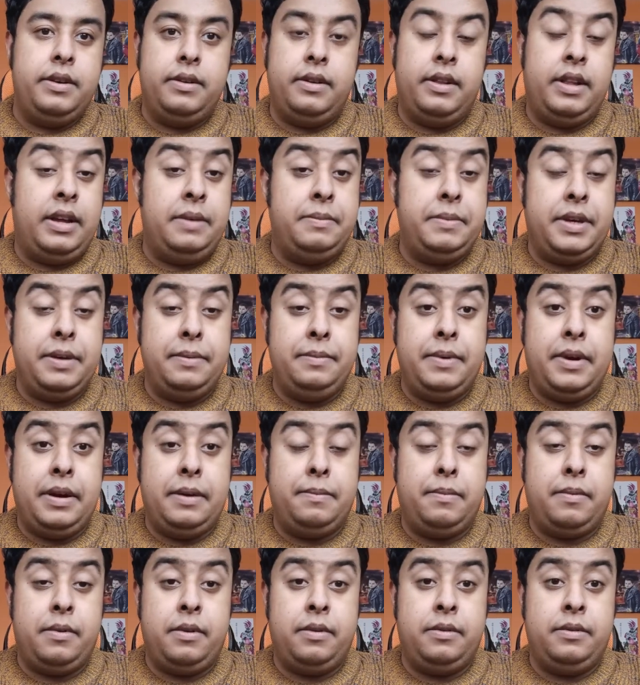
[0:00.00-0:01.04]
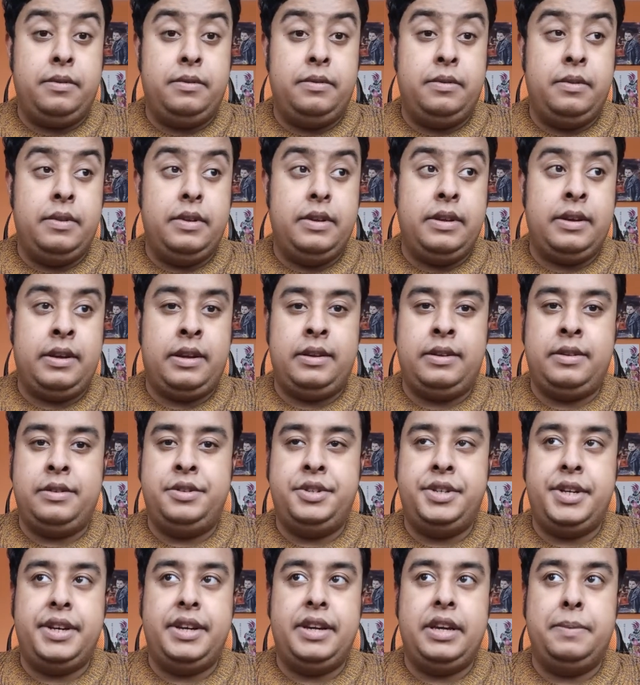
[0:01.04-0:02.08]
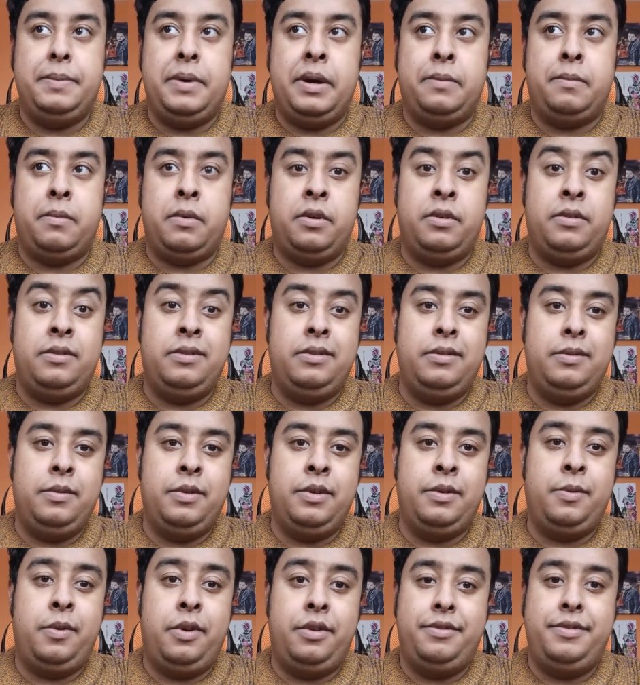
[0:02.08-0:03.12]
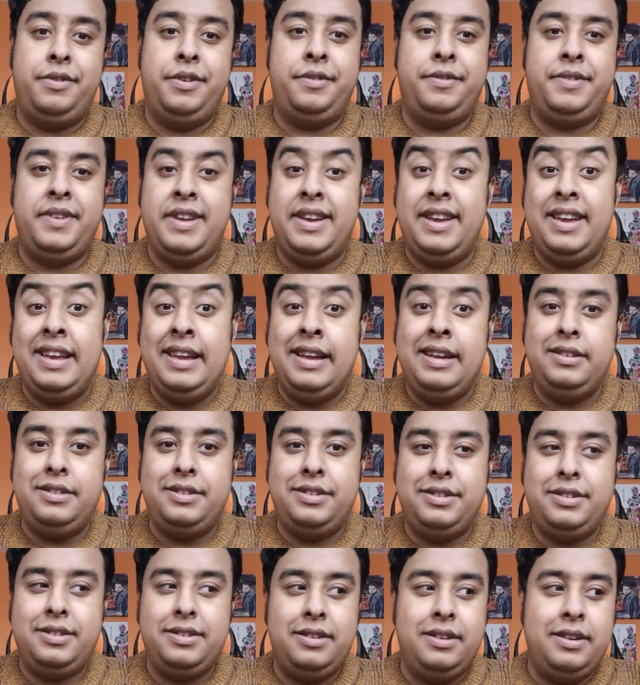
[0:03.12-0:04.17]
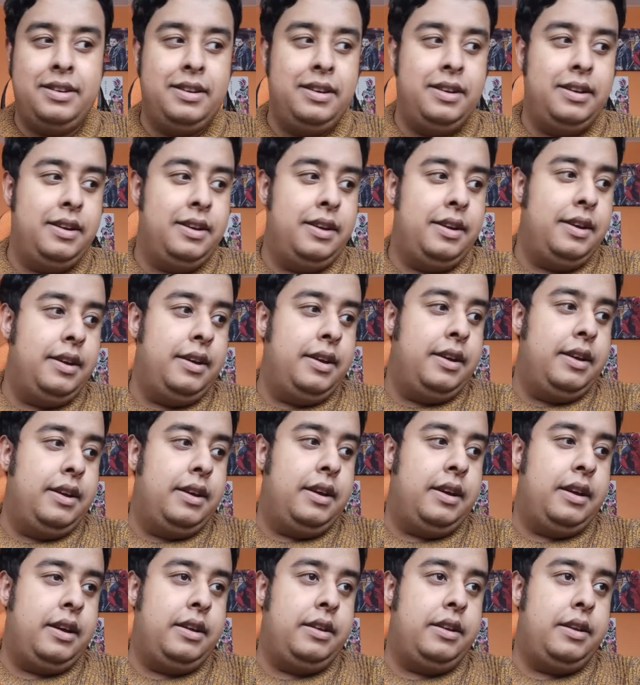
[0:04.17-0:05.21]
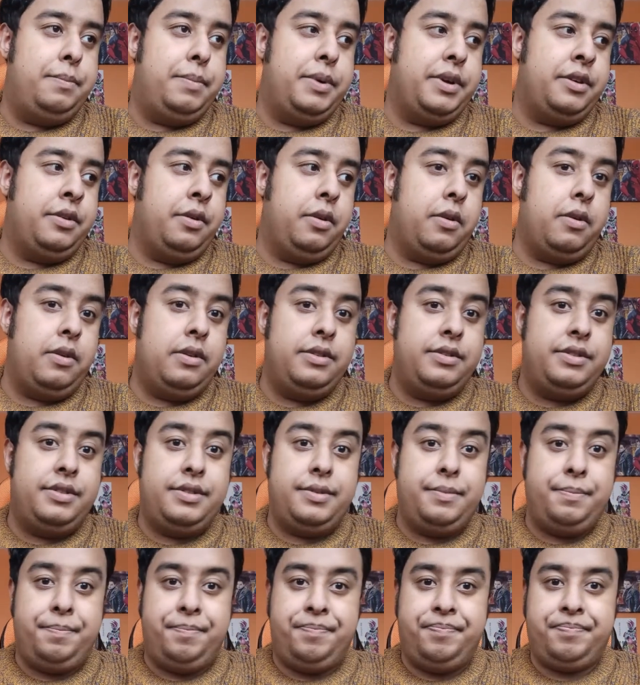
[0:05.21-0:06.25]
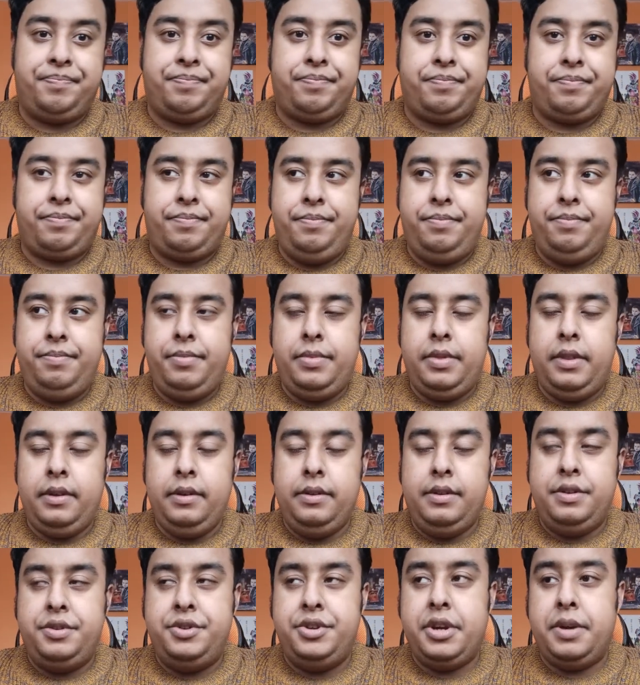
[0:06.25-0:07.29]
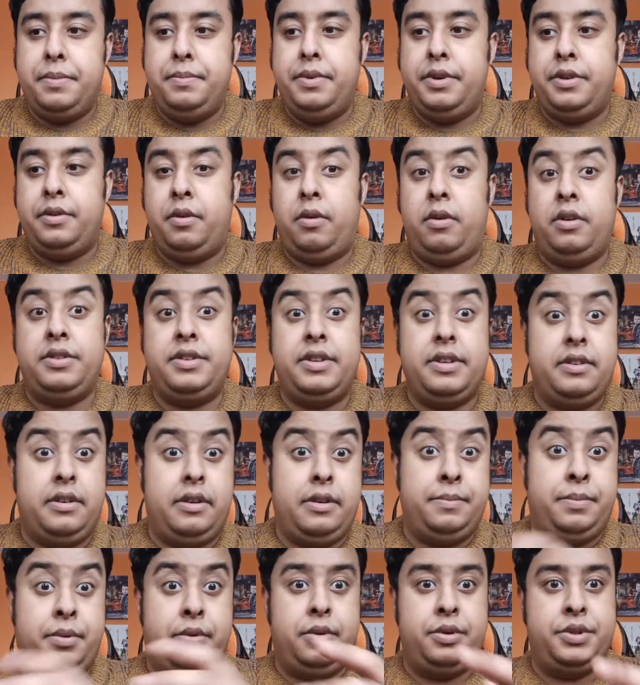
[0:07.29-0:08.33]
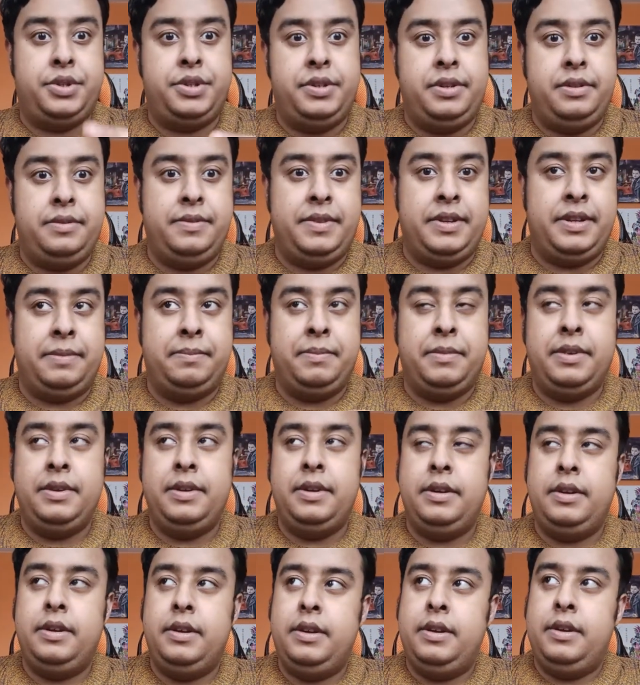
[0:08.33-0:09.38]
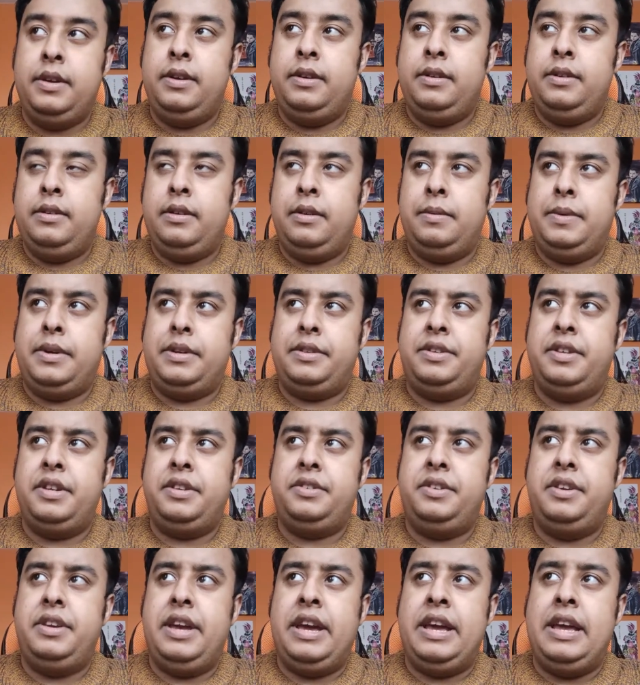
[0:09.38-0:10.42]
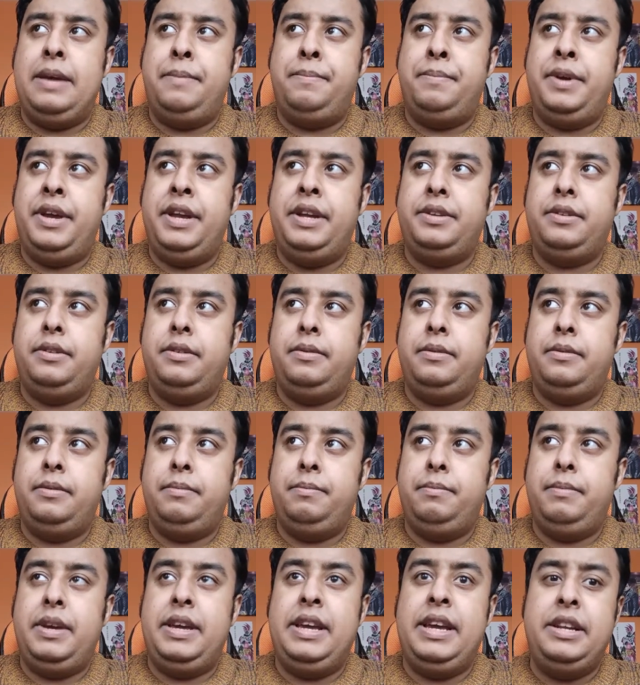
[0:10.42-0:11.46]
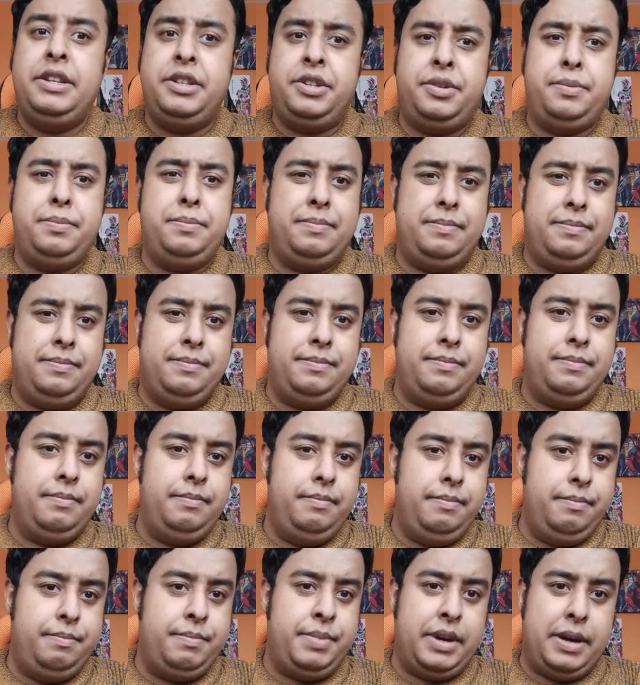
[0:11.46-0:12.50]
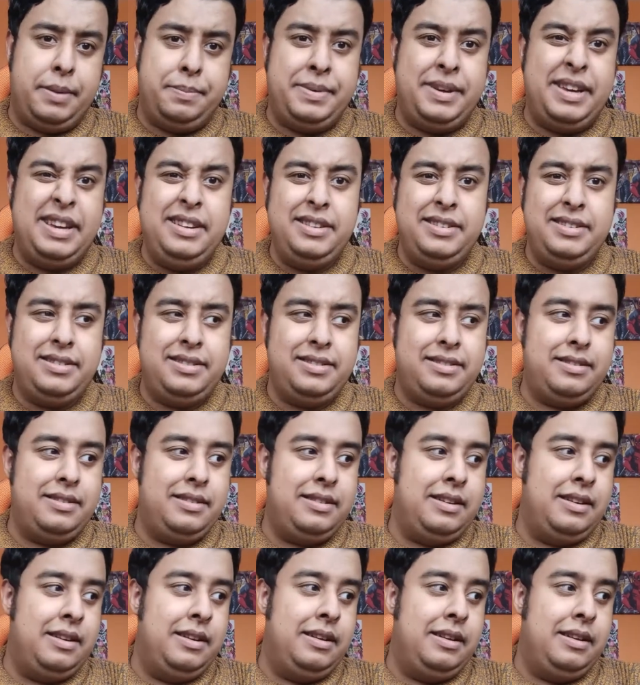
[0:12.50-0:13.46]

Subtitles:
The lamb kebab roll and chicken kebab roll were 150 each. And the pakoras, the chicken pakoras, I got a portion of them, about 60-80p each per piece.